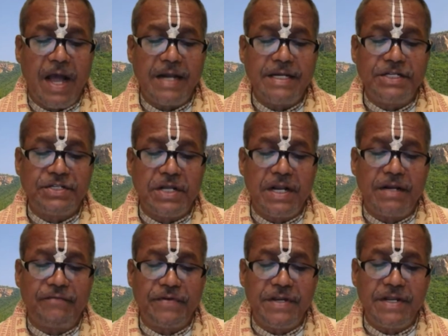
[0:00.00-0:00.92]
and he
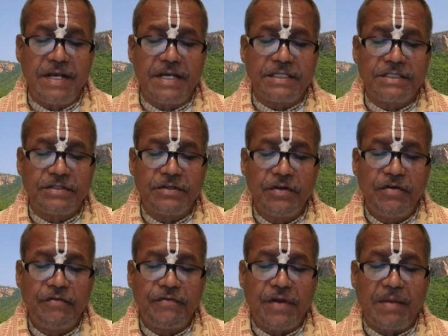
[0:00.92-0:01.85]
shall free us
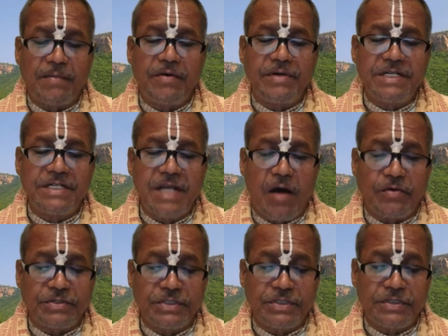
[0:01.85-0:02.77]
from our
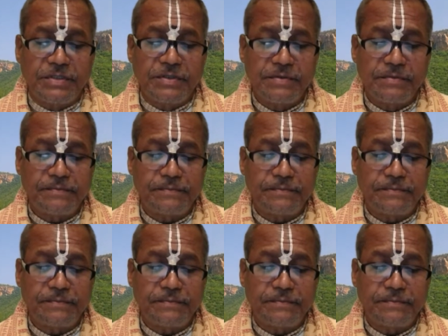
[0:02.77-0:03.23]
doubts.